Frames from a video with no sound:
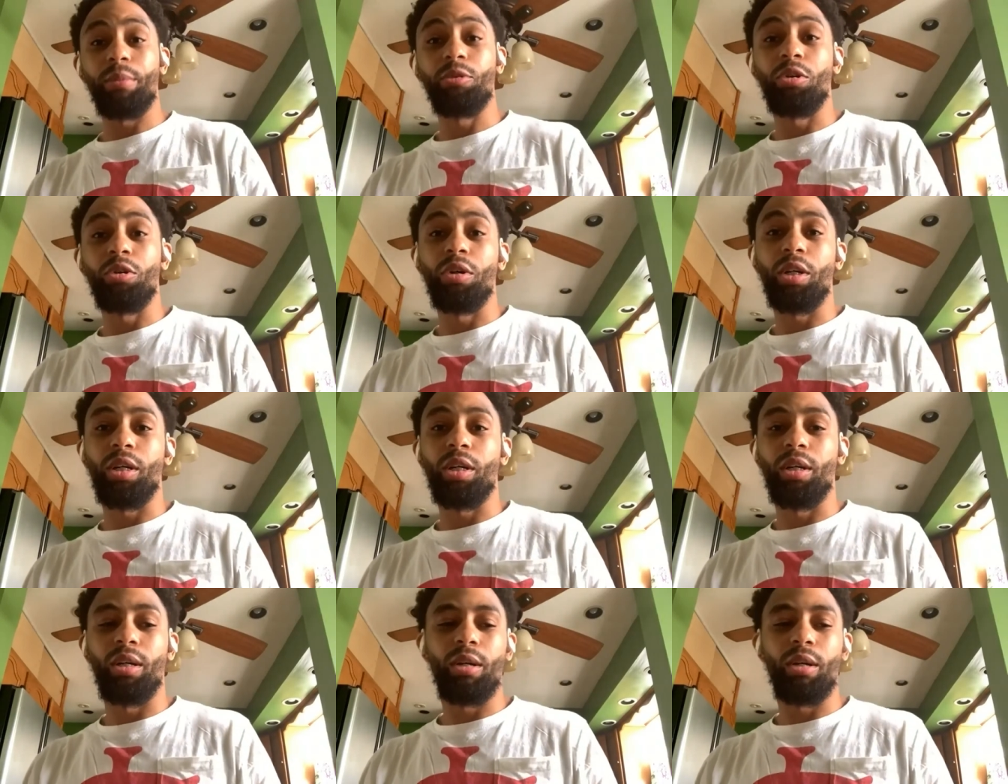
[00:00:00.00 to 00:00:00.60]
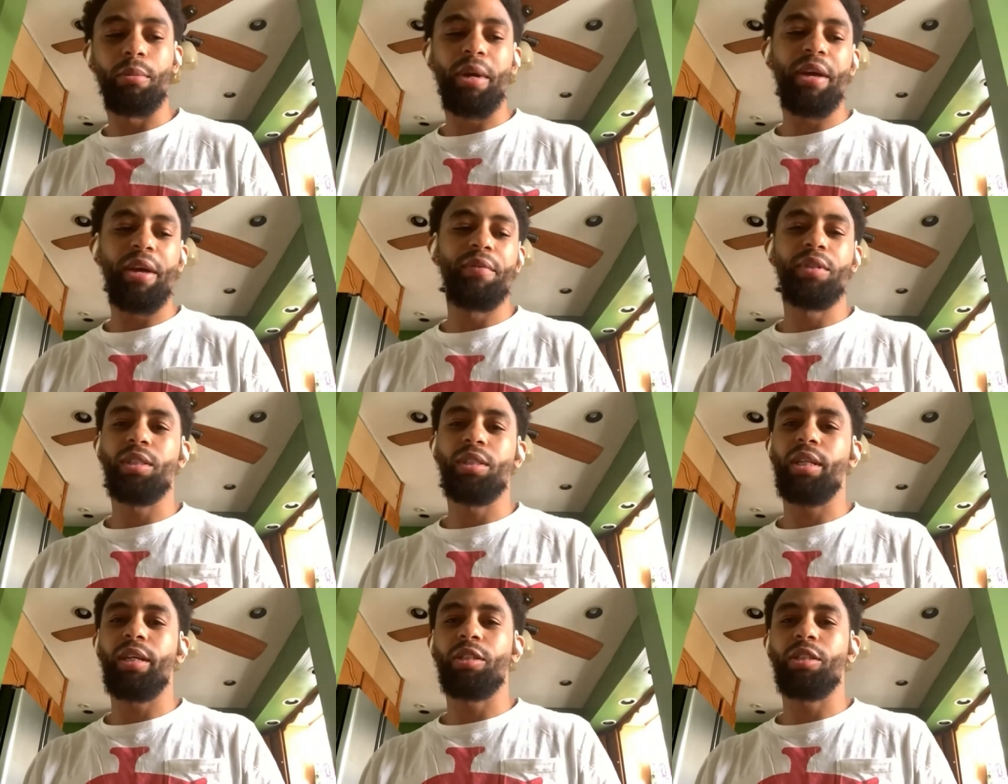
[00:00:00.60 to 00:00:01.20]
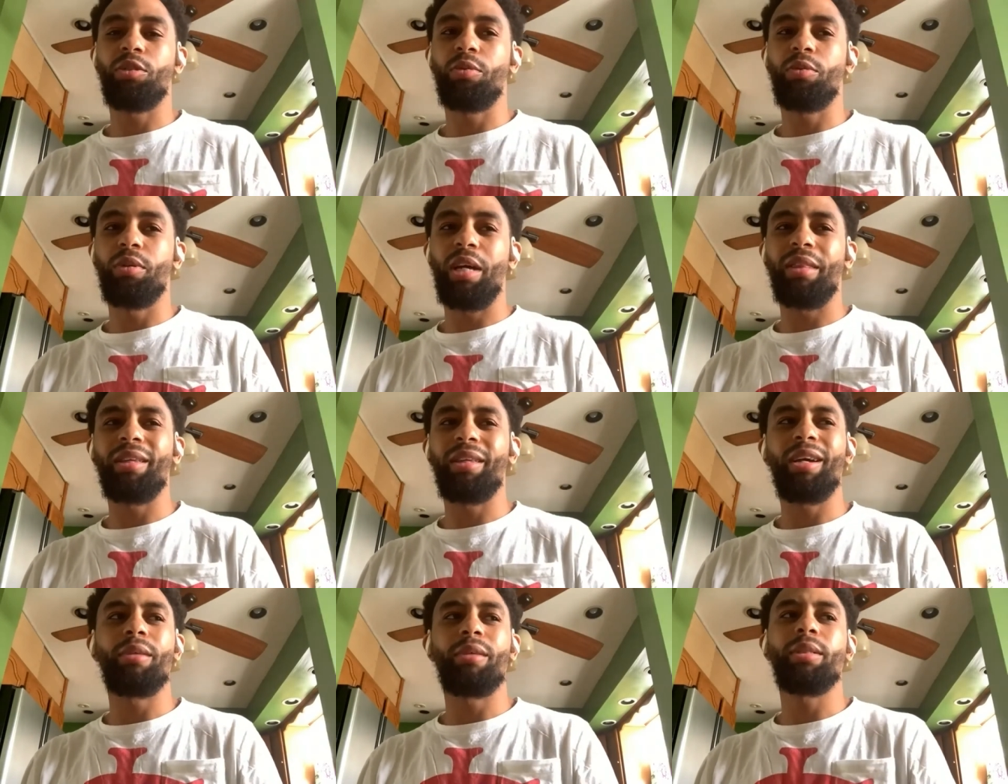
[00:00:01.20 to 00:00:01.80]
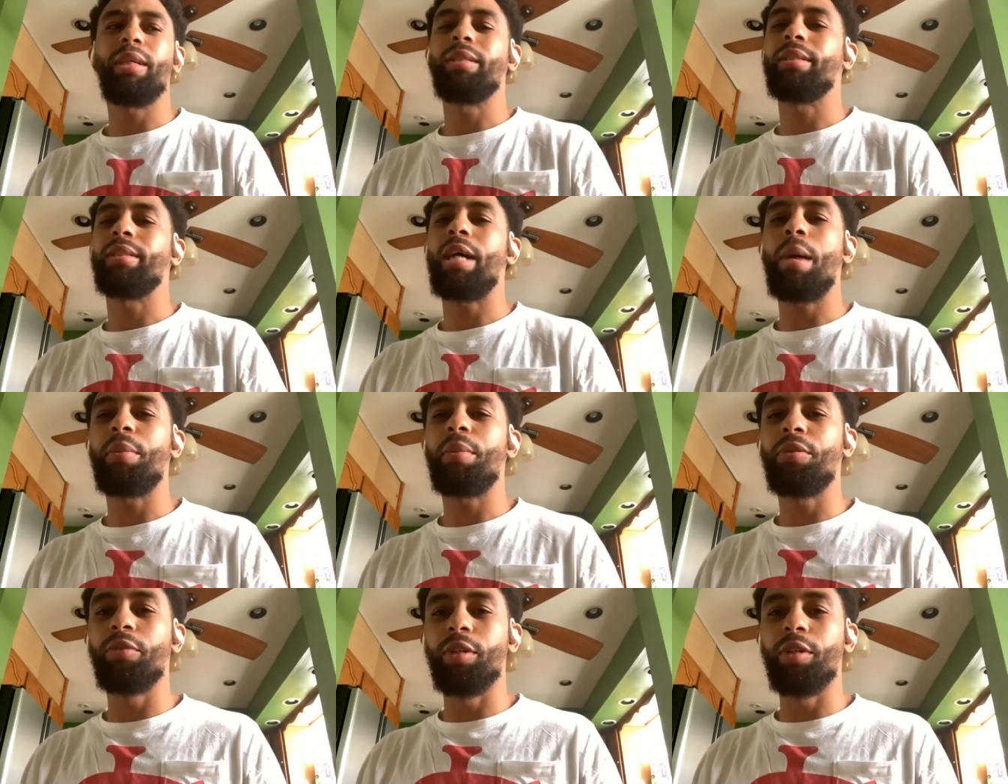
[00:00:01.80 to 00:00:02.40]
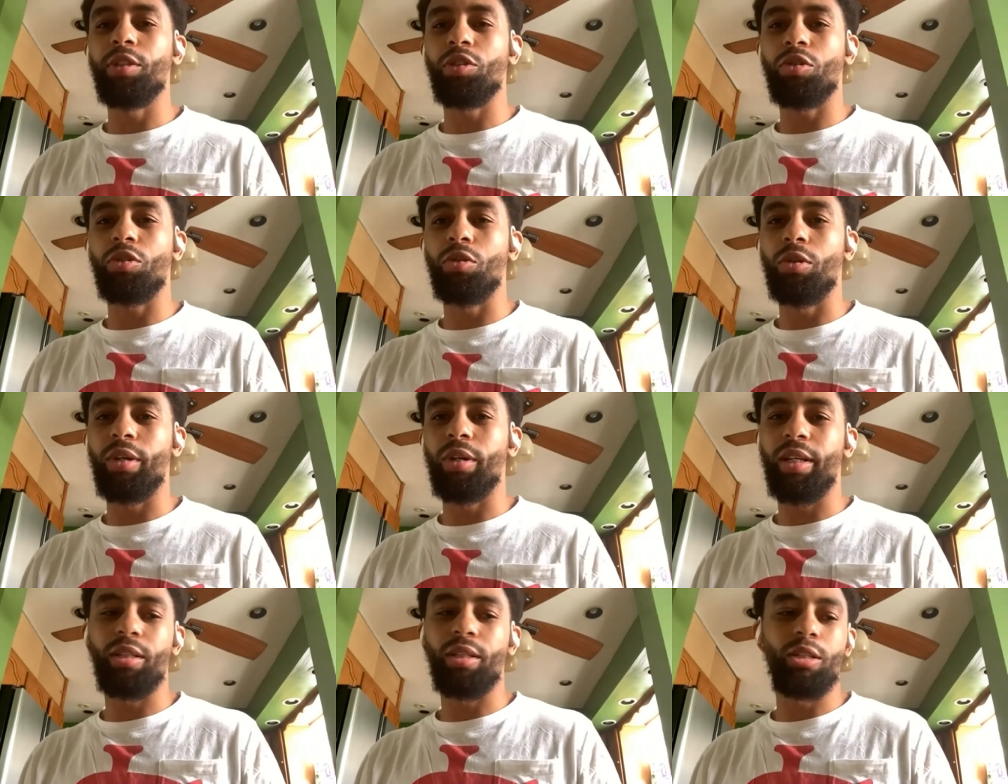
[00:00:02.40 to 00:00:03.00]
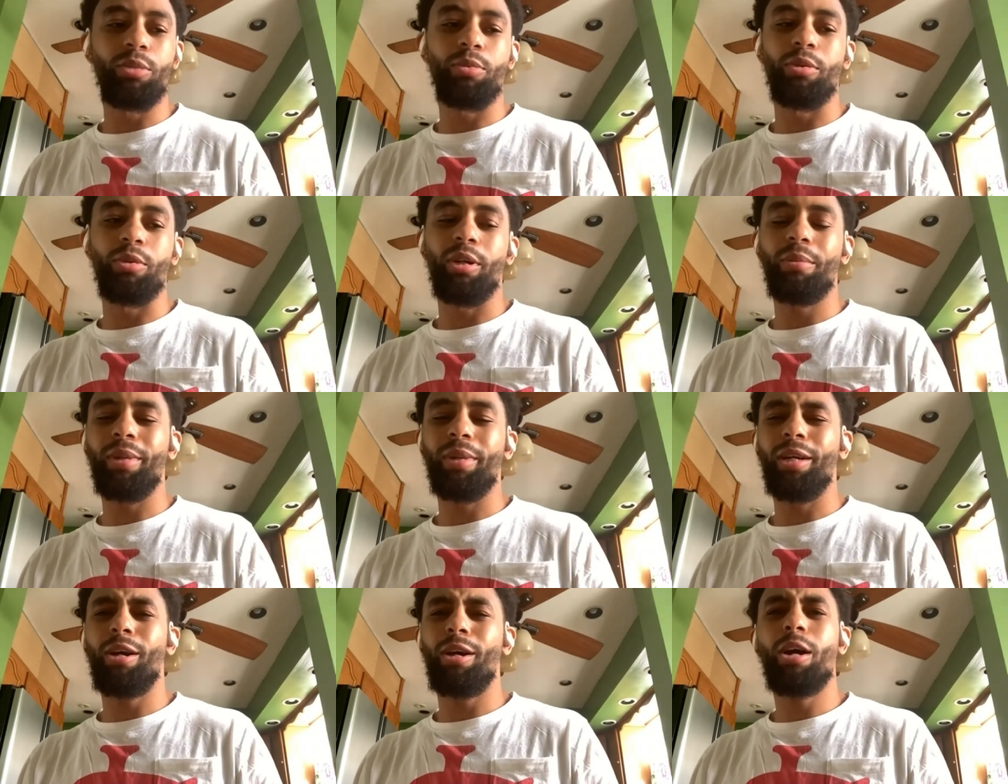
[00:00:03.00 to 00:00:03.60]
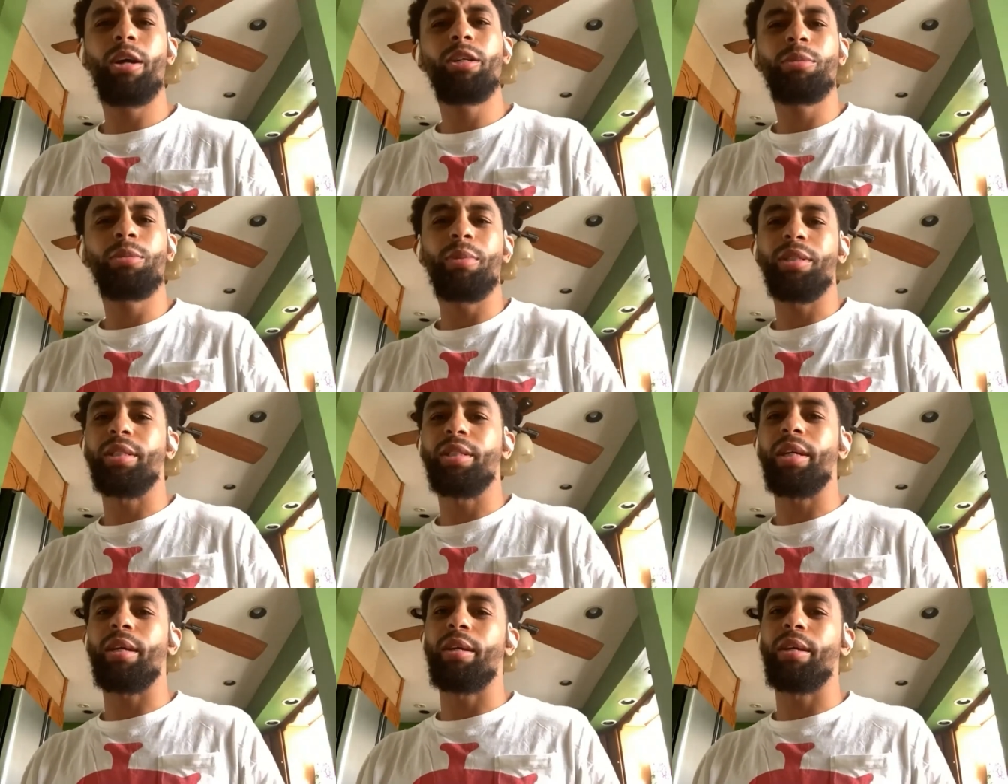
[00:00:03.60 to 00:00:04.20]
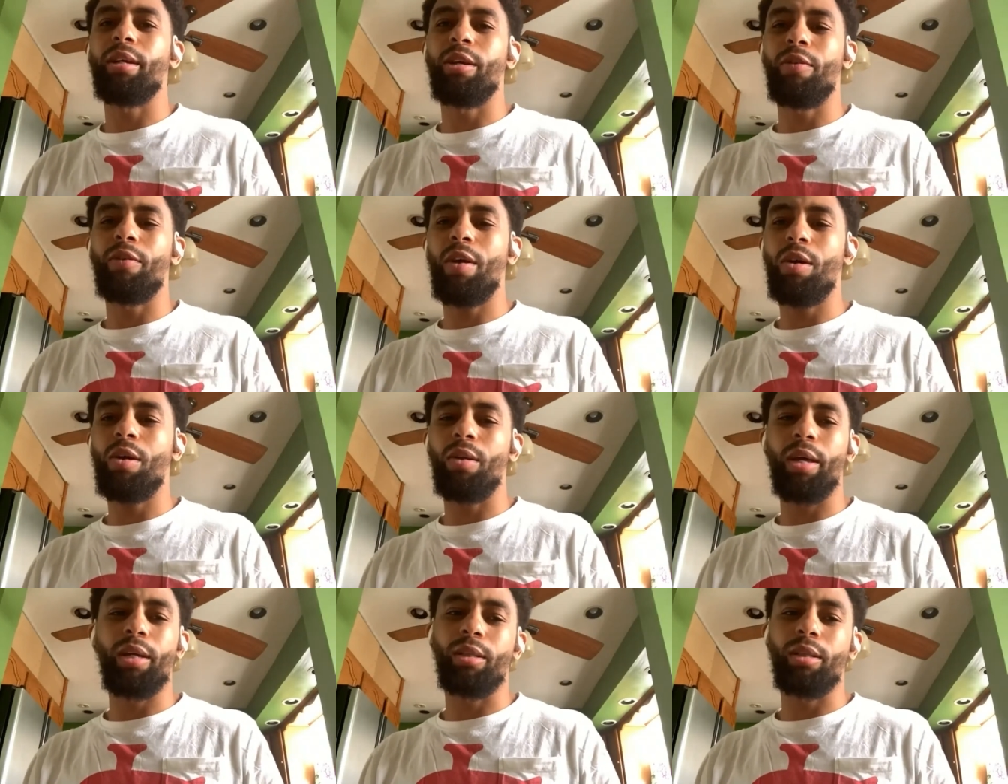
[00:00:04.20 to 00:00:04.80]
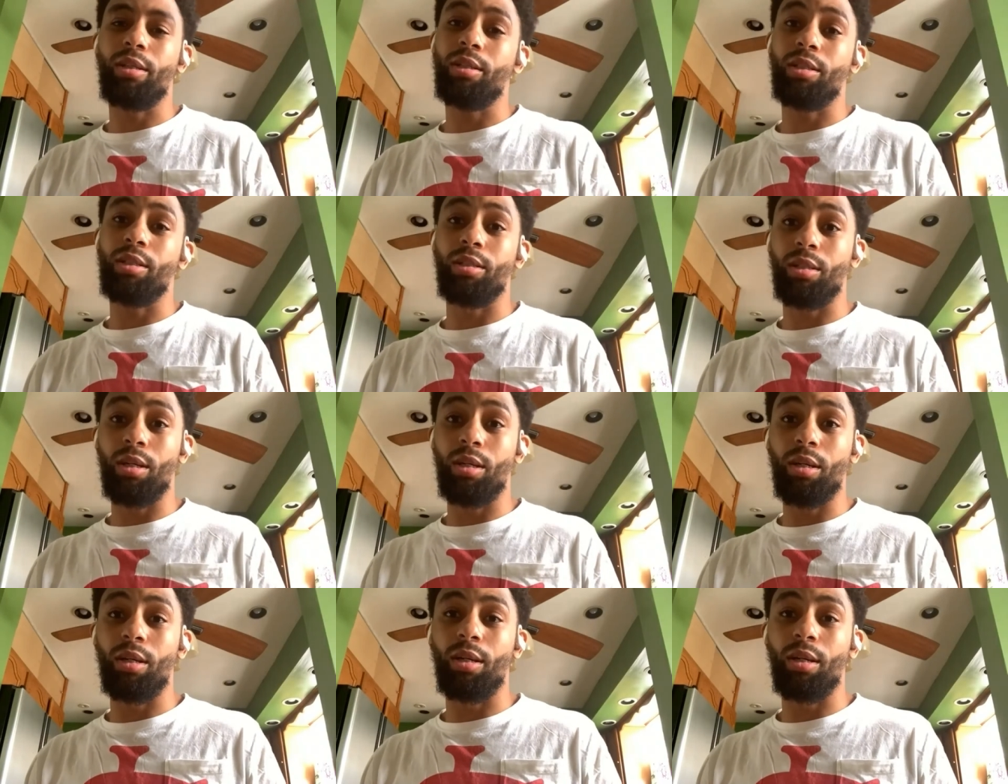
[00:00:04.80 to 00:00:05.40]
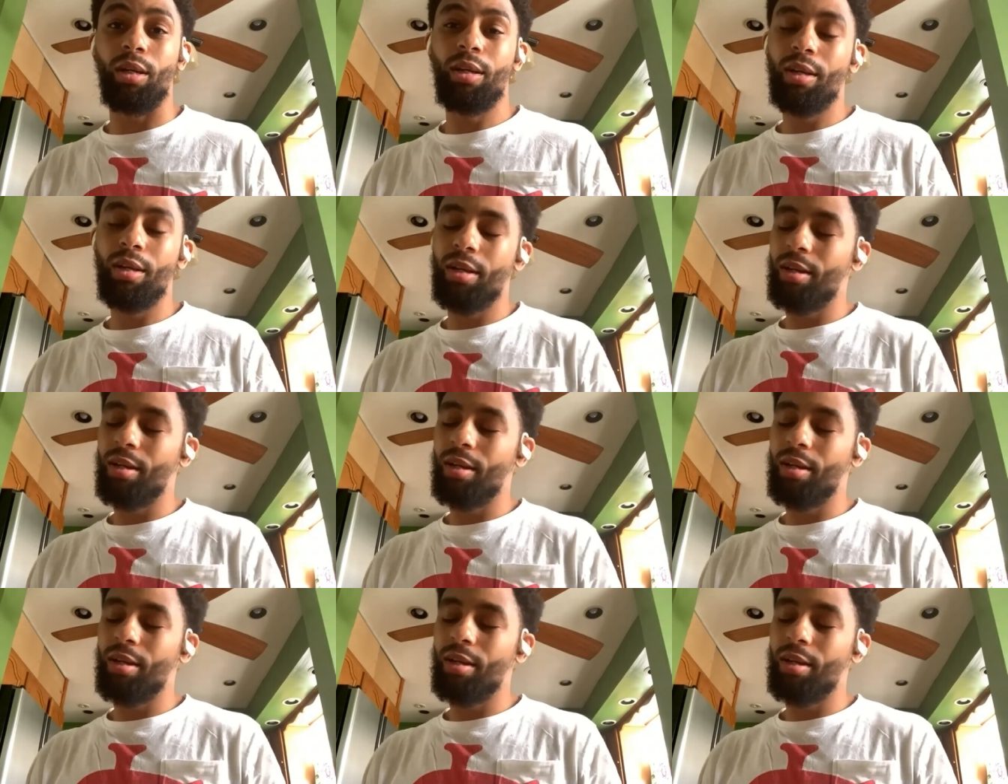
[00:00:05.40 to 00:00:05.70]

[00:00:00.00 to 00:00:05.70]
I'm doing good. I'm averaging like 20. I think I was like top 3 in scoring at this point. I'm like, all right, it's my second year out. Like, this is good.